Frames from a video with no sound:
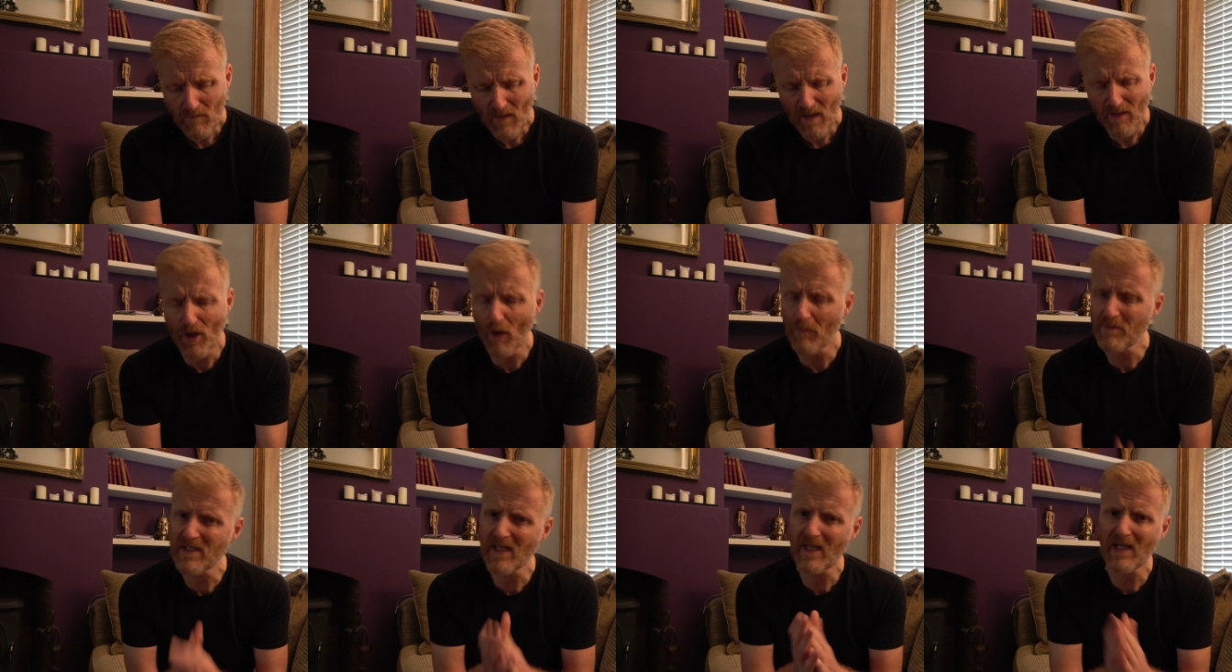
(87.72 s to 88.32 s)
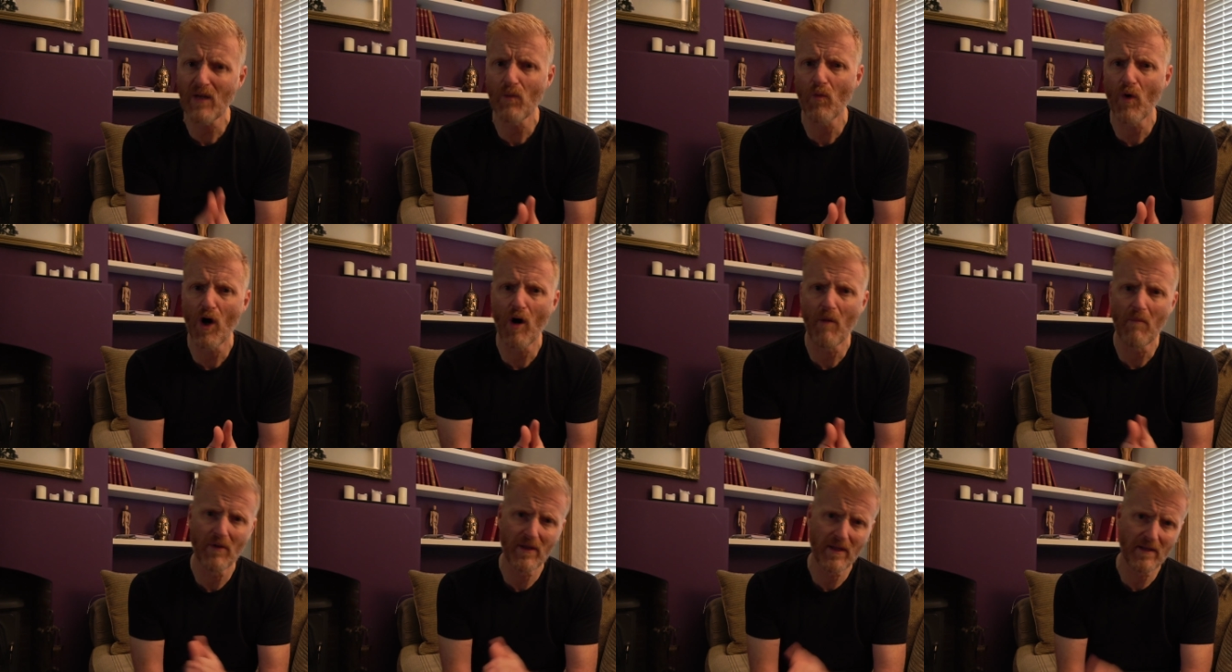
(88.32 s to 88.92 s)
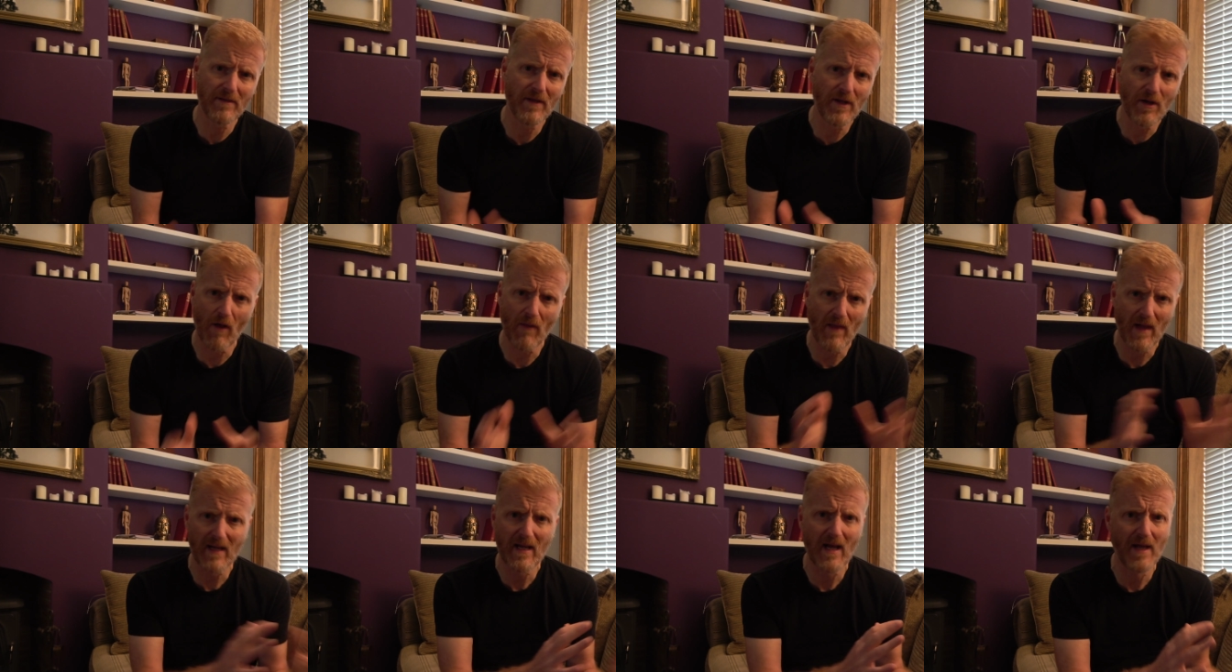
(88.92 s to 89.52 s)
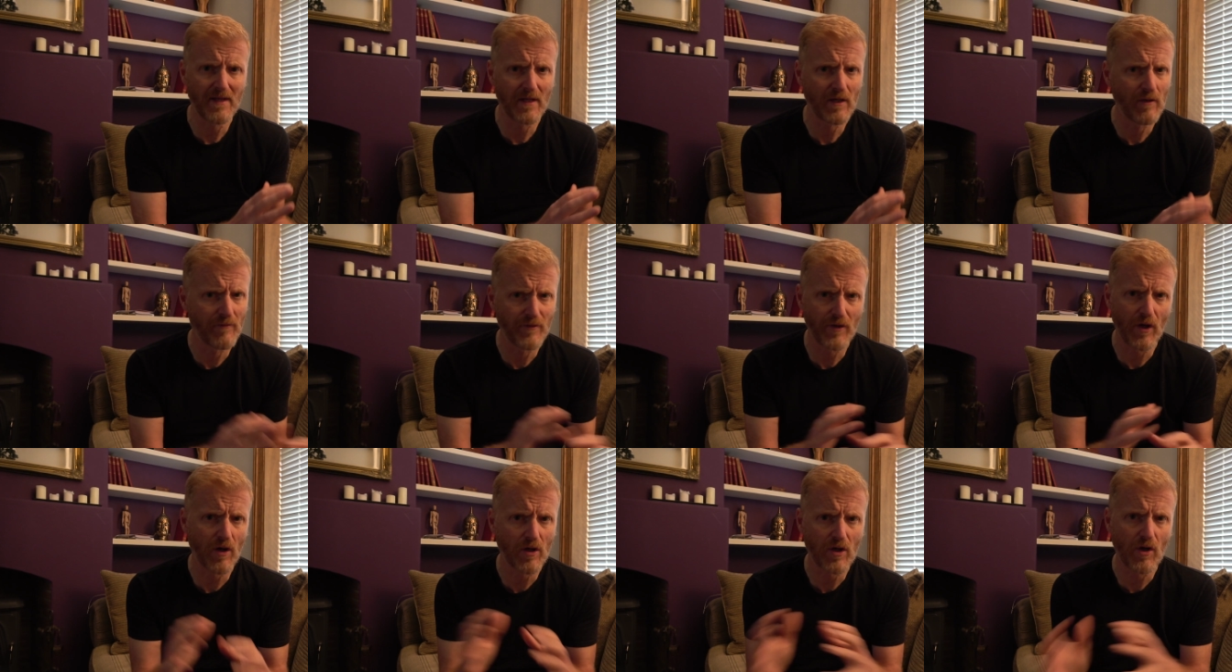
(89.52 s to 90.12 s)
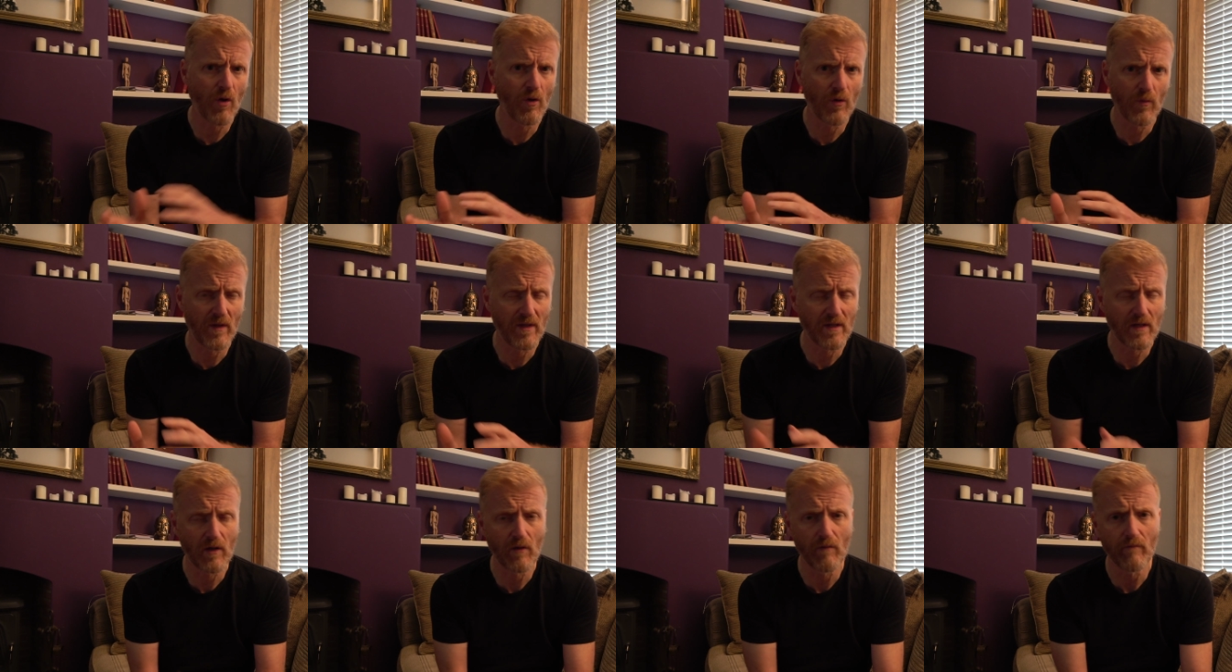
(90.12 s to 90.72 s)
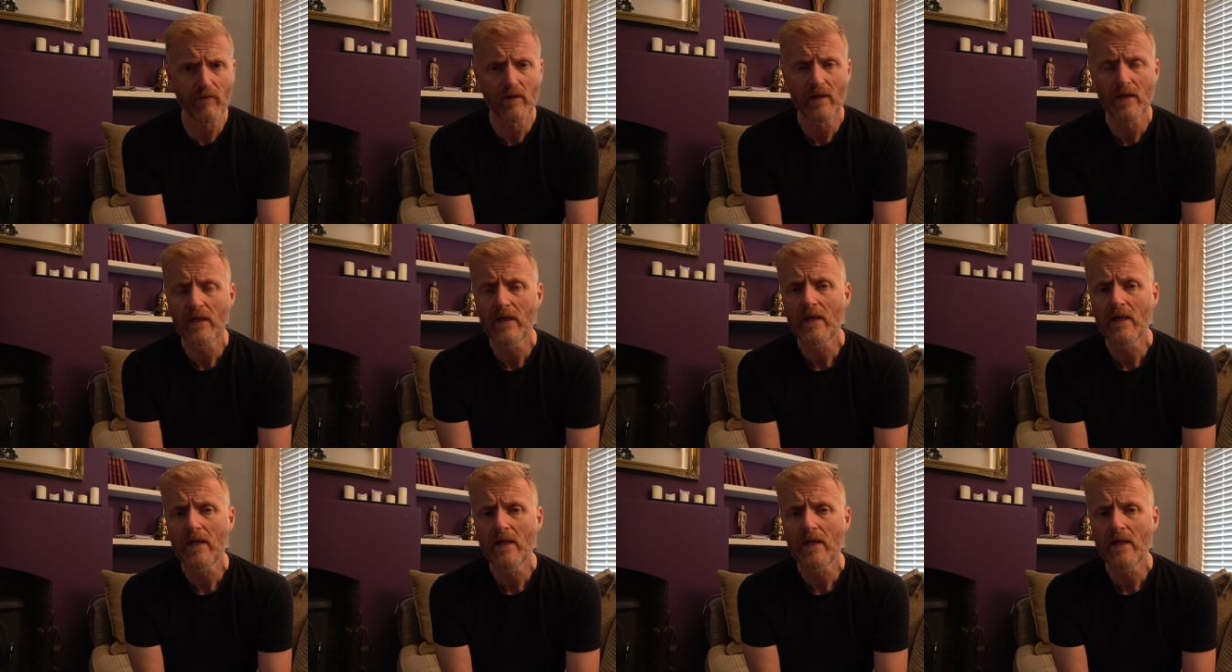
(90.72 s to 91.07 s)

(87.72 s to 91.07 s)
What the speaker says: Not particularly warm, but they're not that kind of glove. They're not a cold weather glove.